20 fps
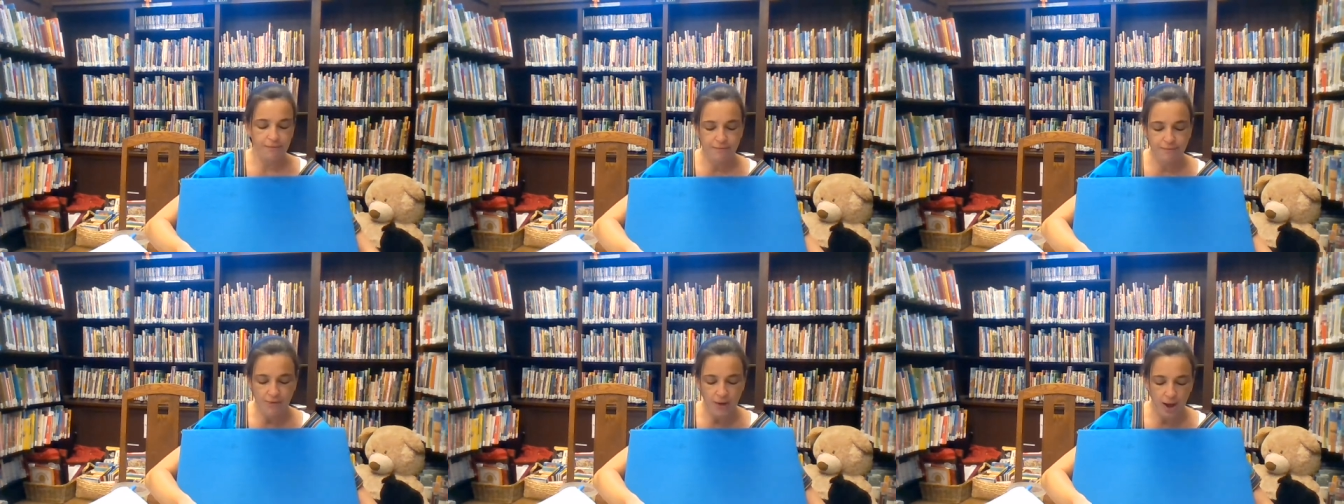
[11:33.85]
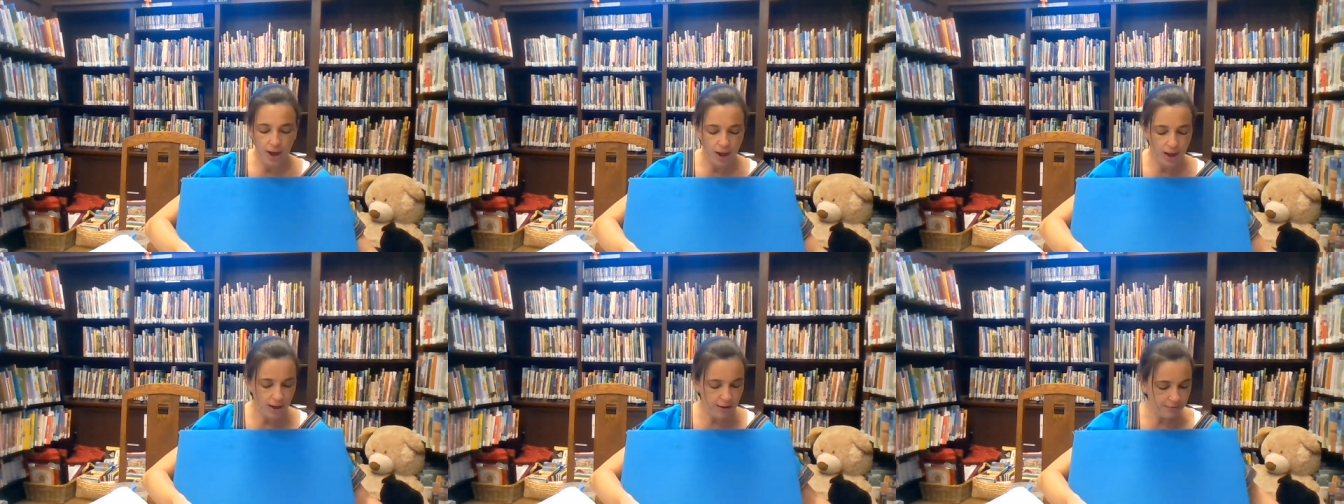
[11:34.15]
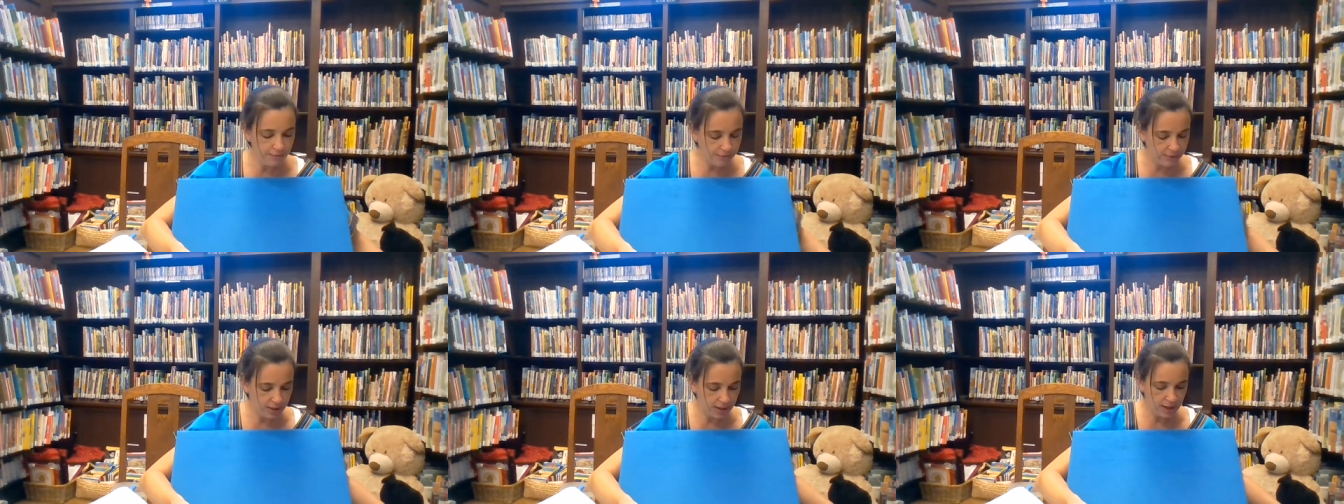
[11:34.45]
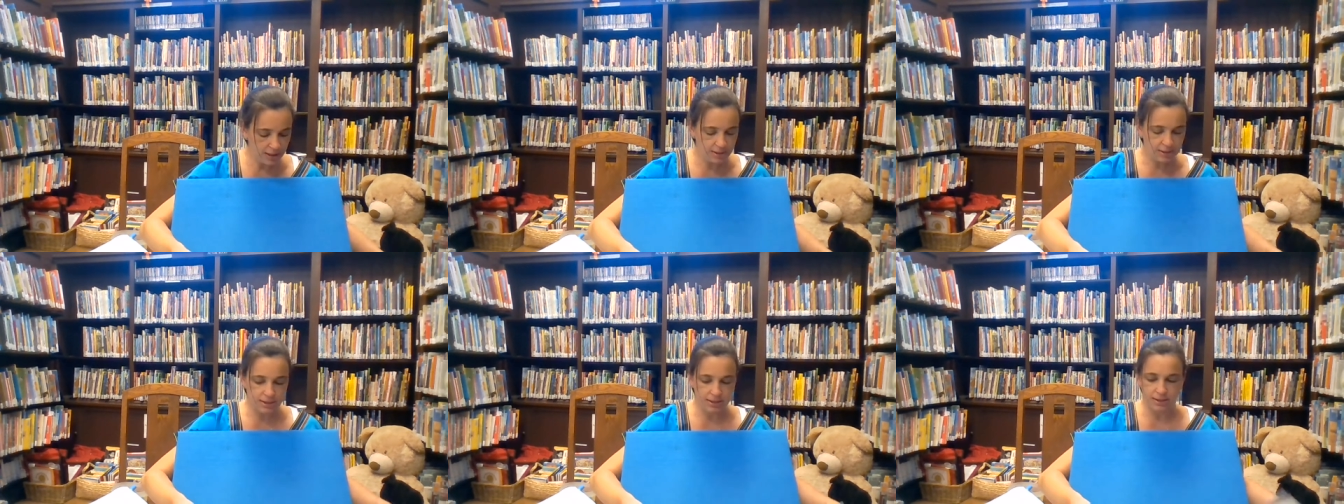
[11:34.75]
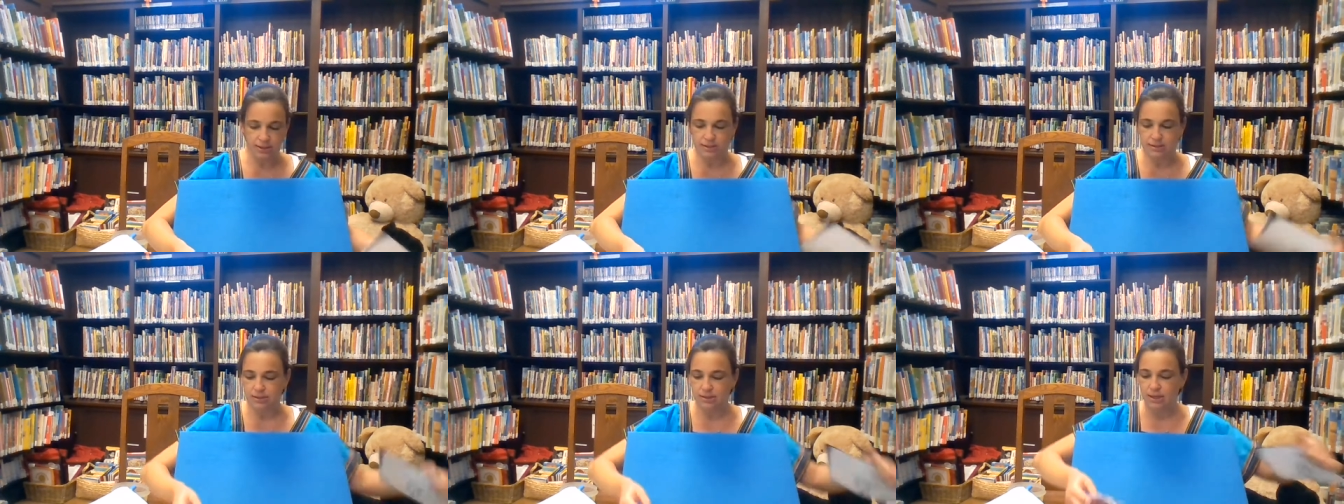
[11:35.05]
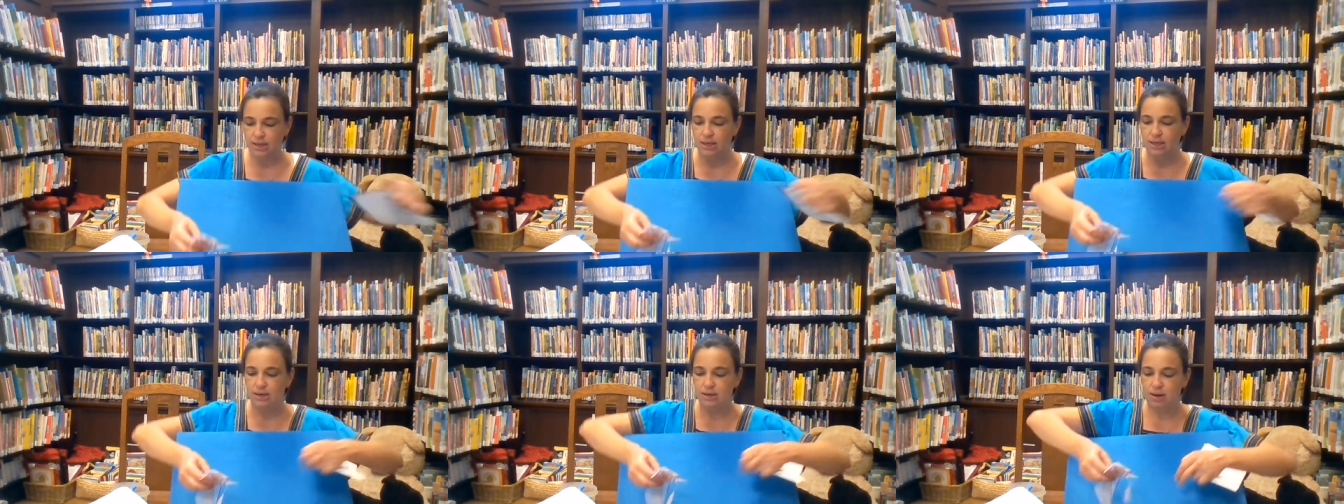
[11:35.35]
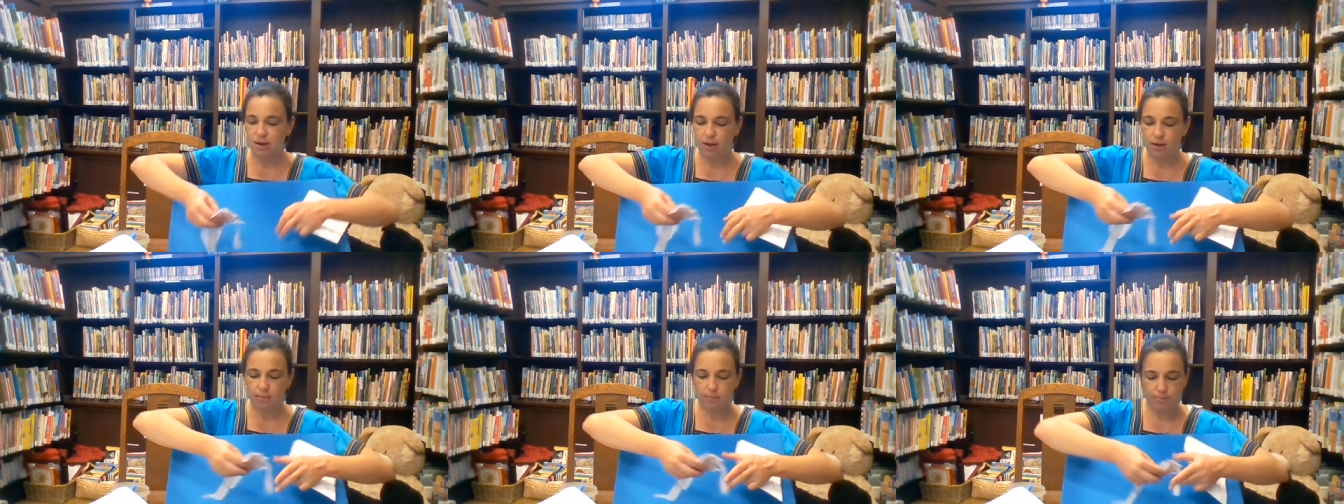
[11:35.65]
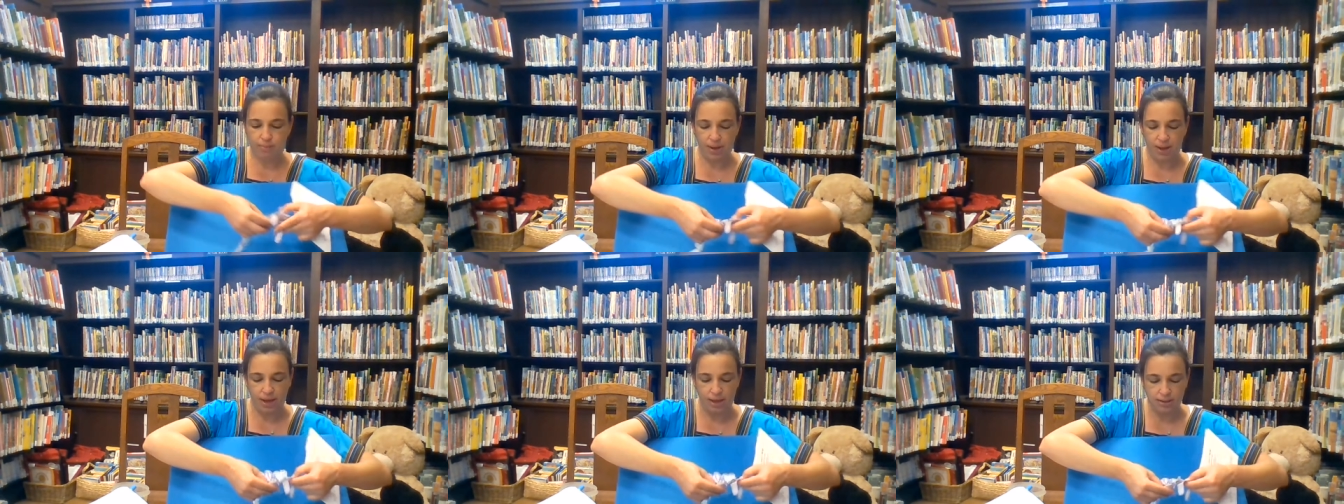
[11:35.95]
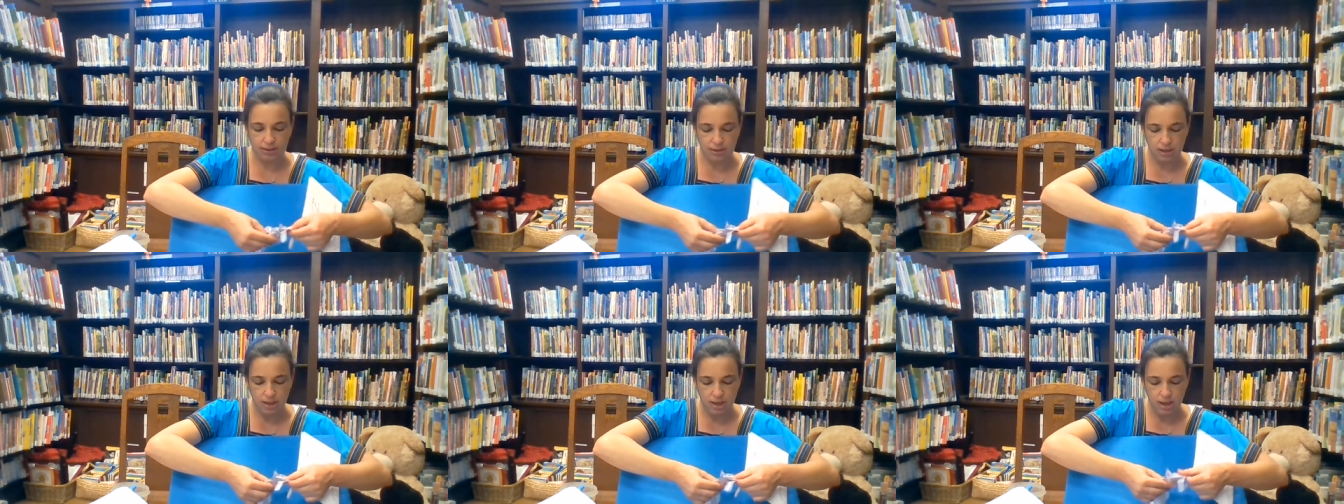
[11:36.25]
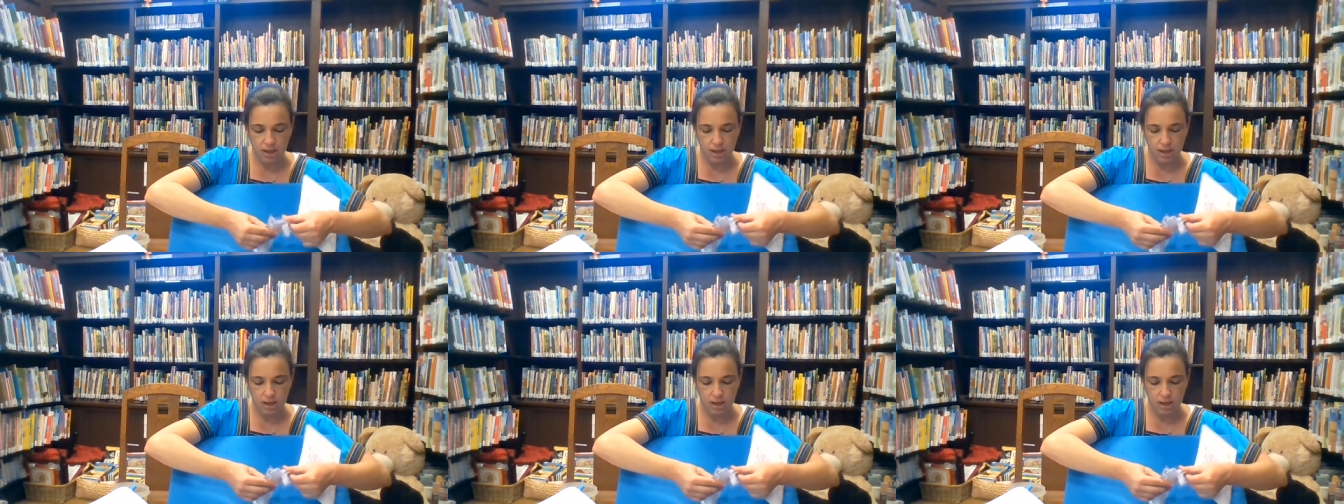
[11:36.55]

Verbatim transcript: five kittens in a bed.